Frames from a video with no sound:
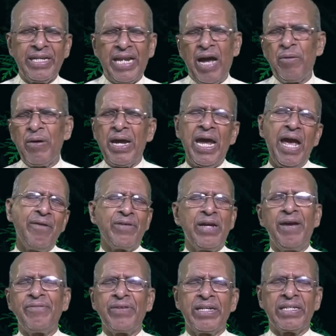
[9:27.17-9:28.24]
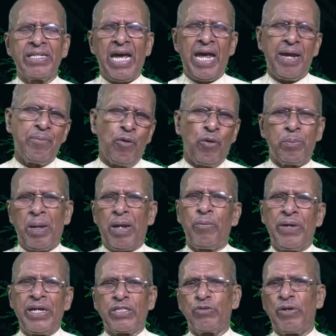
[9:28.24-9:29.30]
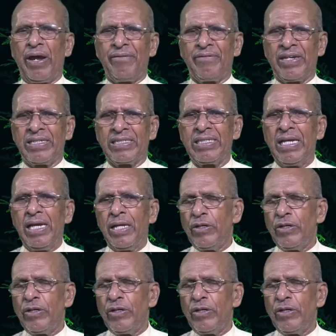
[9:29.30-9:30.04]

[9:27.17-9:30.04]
now I have heaven, I am on my way to heaven.